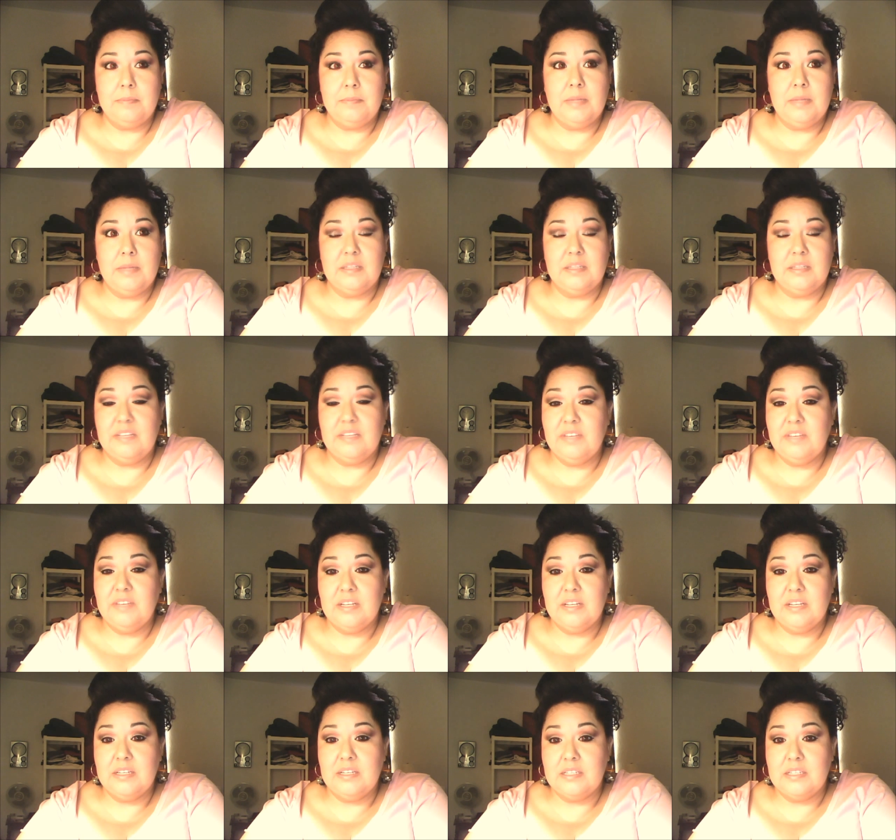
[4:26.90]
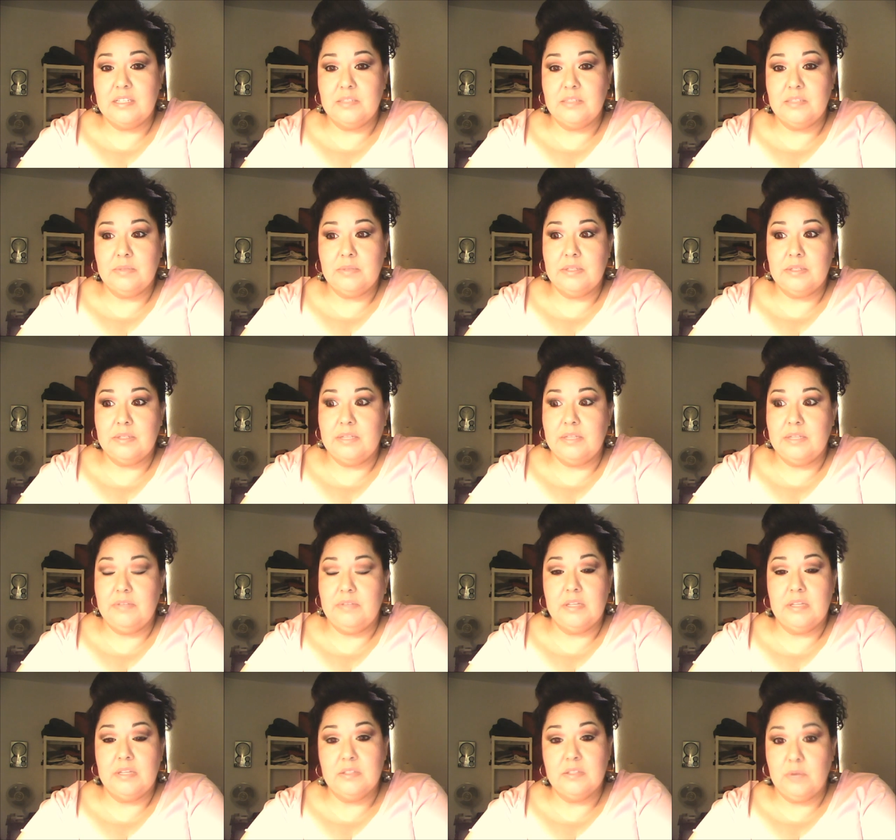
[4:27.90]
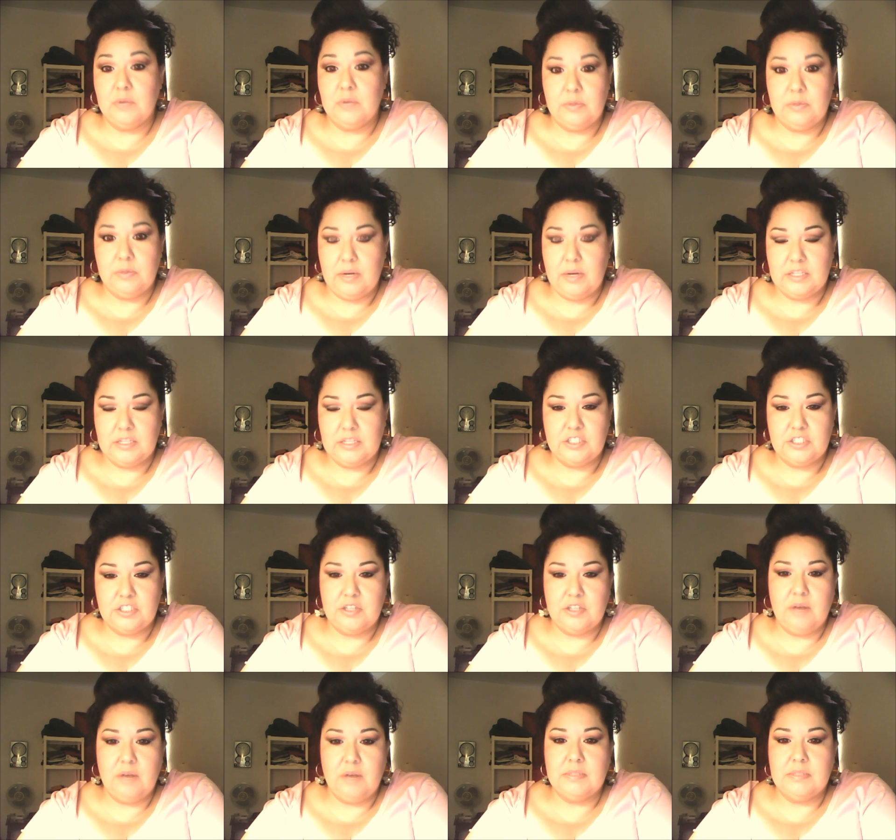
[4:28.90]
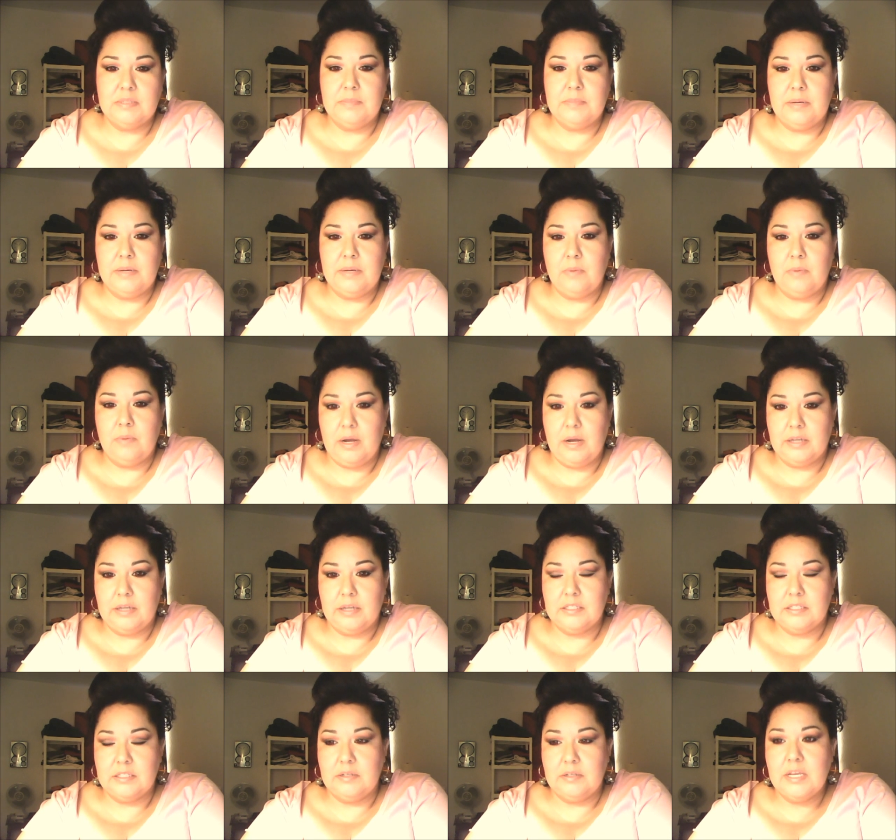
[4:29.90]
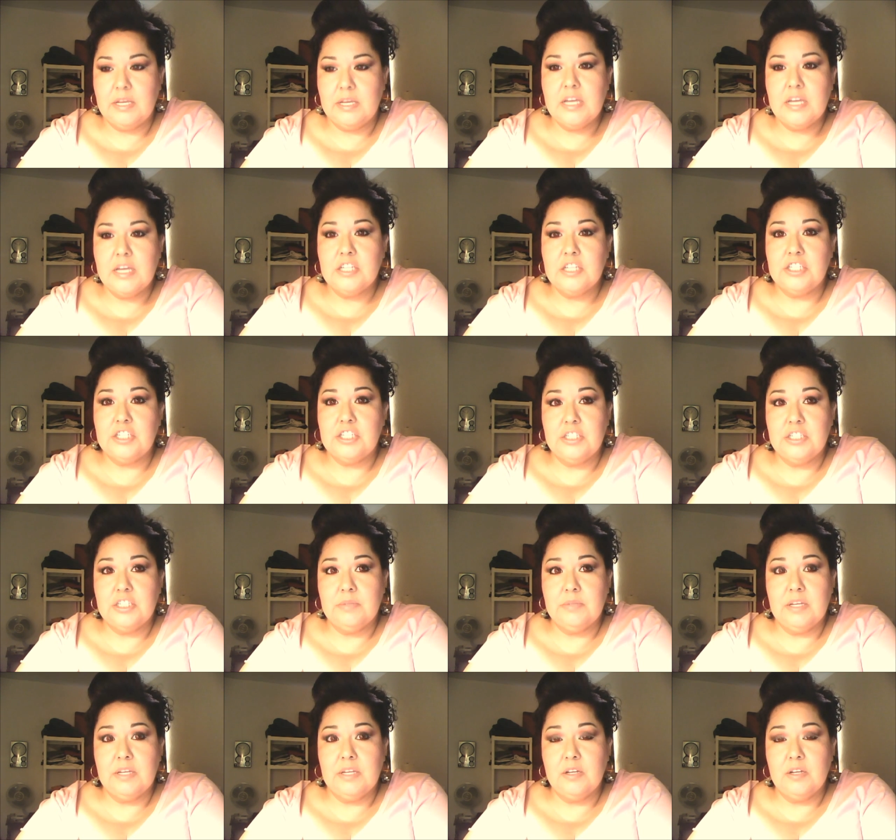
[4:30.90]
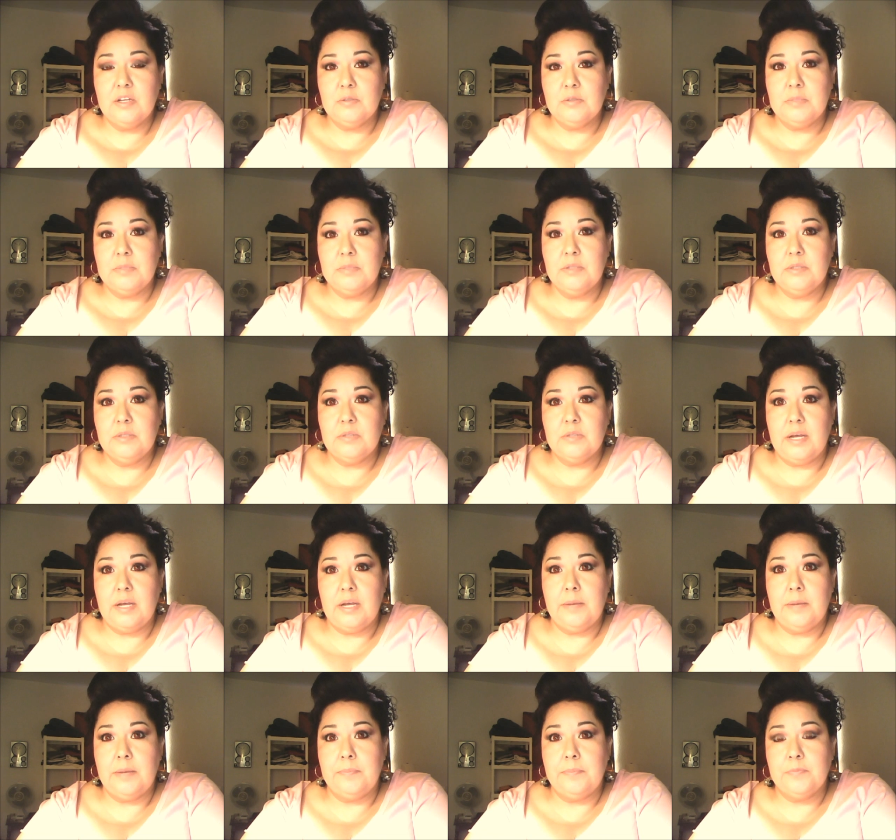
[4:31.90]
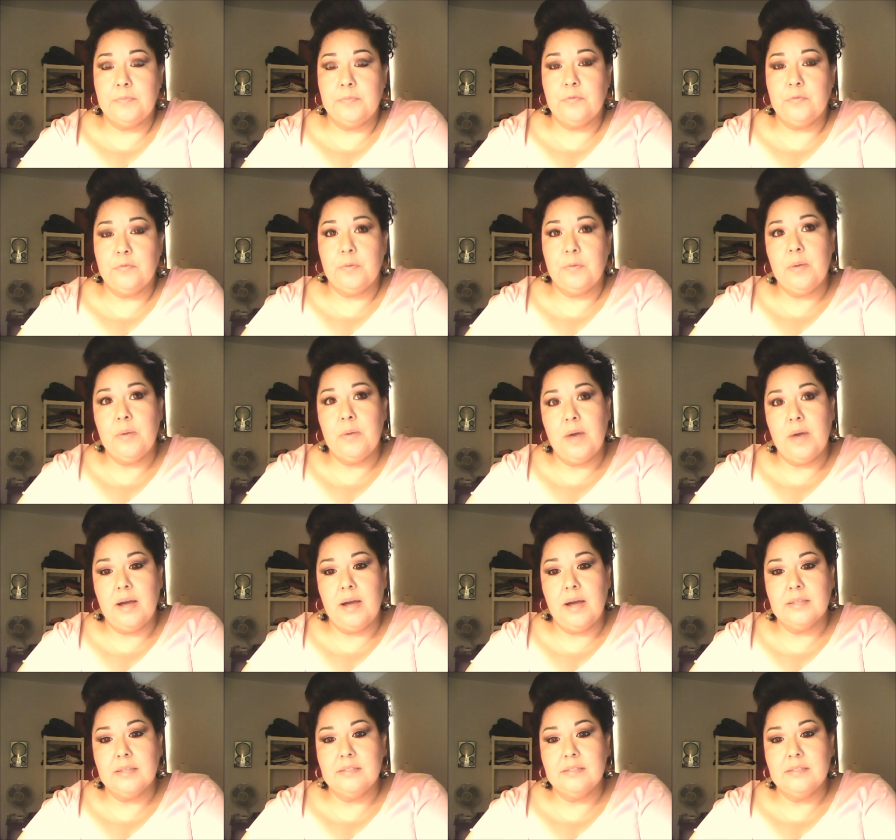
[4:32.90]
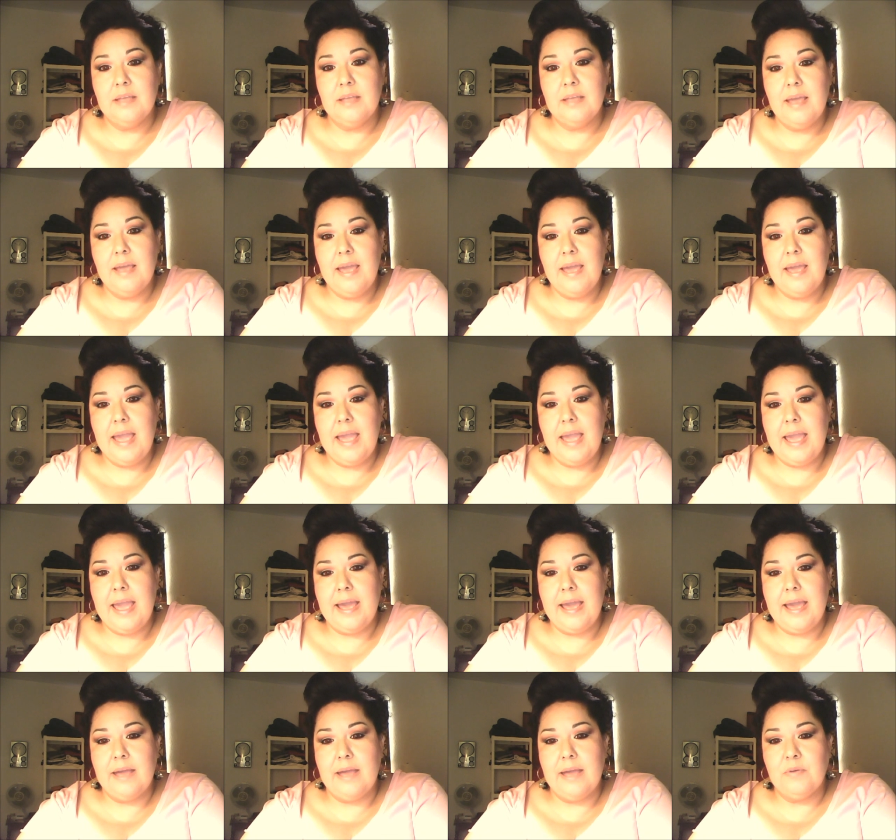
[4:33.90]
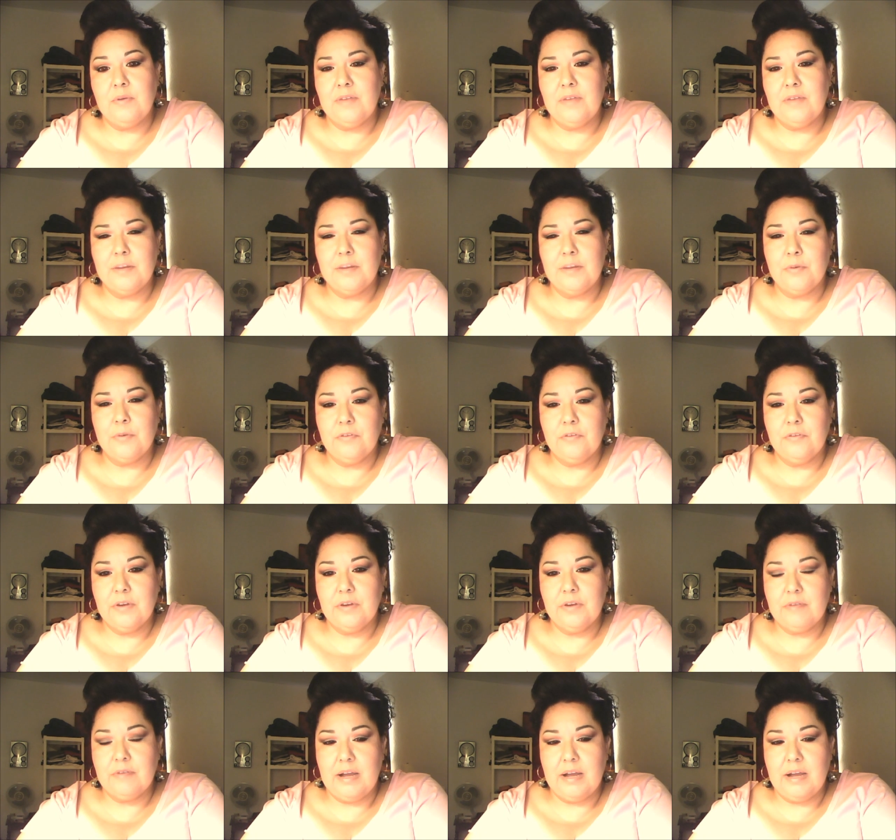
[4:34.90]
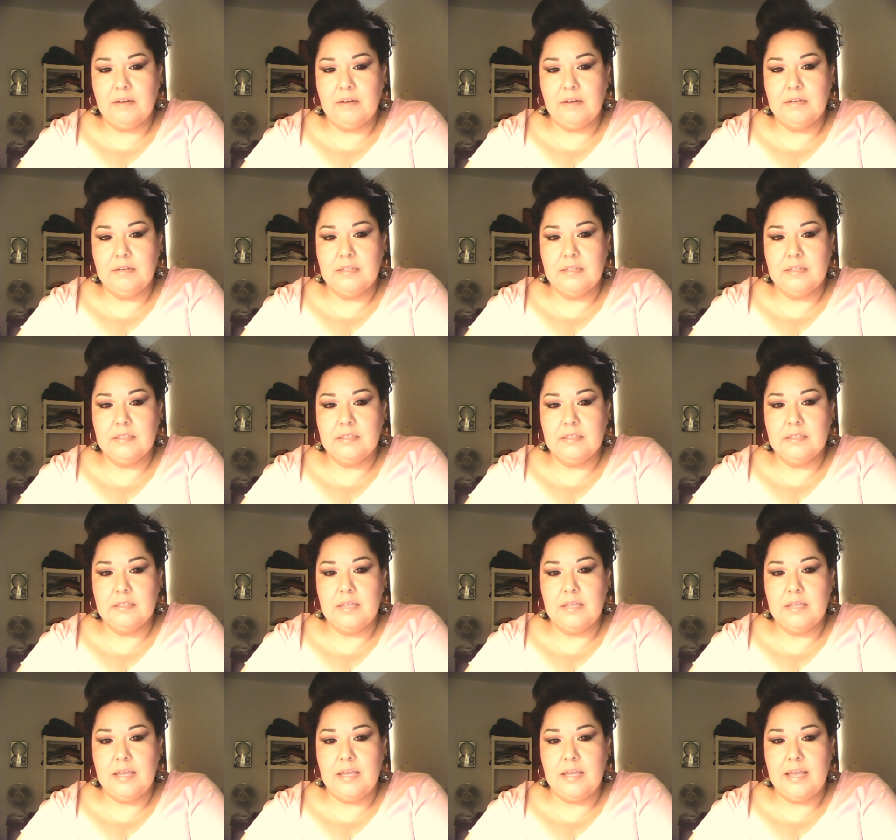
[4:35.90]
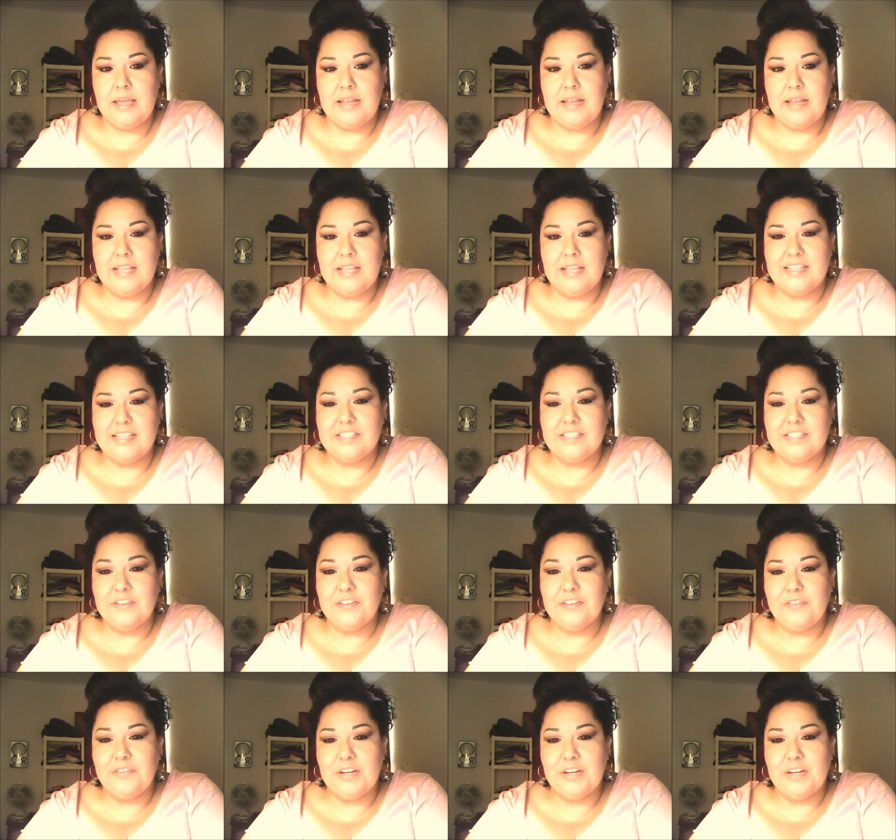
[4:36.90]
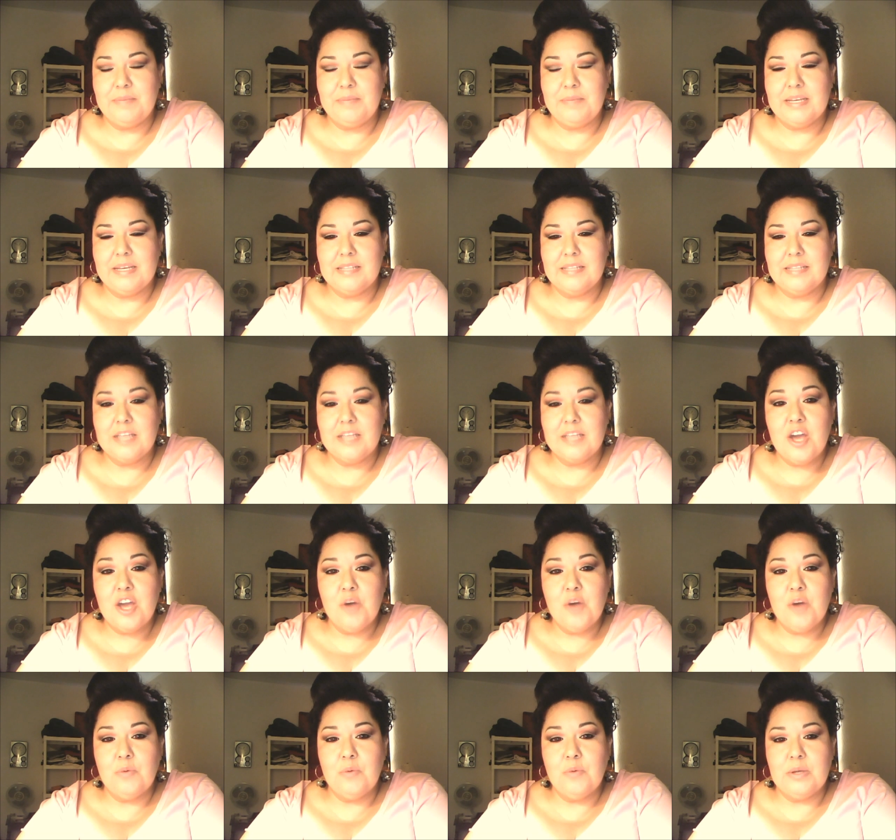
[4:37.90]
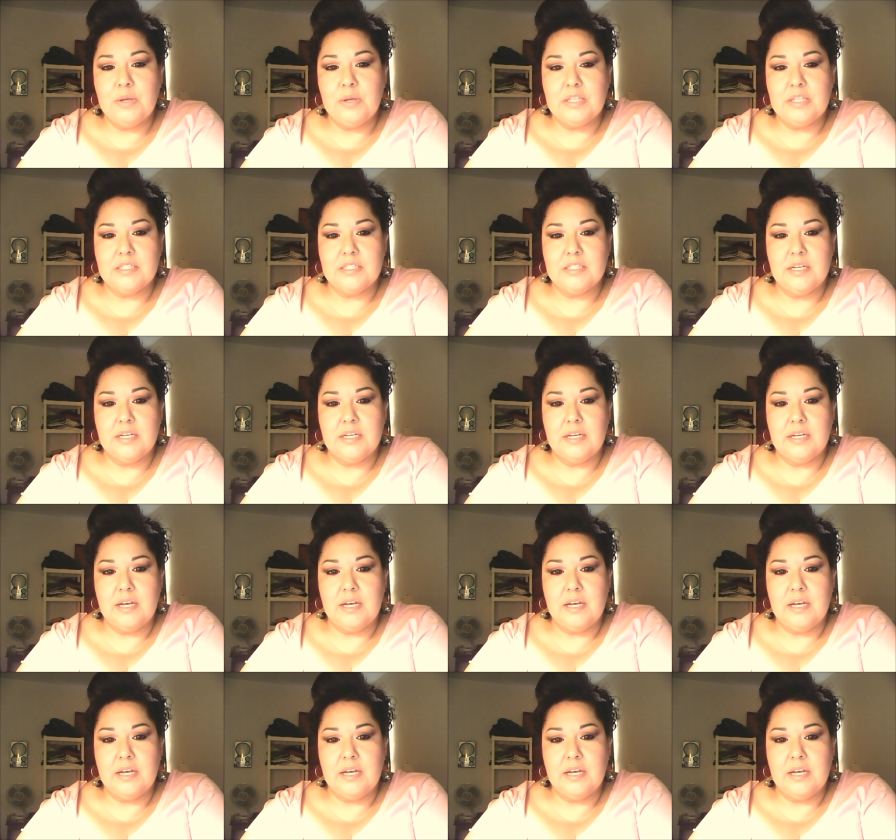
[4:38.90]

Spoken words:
Olivia is the one. Olivia loves going walking. She's always been a walker, so she's the one that goes with me for my walks. And we found a perfect route. And it's so funny because it's a